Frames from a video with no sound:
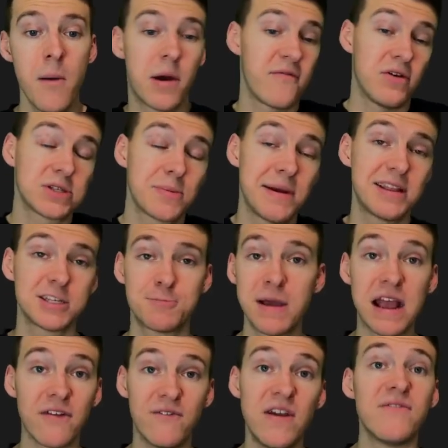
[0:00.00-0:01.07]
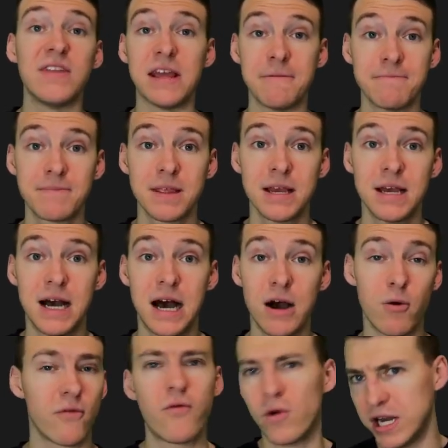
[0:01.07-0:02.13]
But I've also made this pick at 50
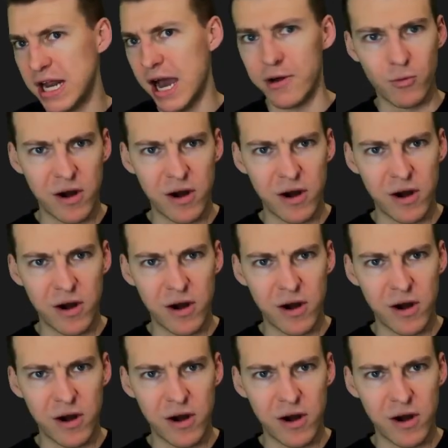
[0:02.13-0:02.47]
or 49,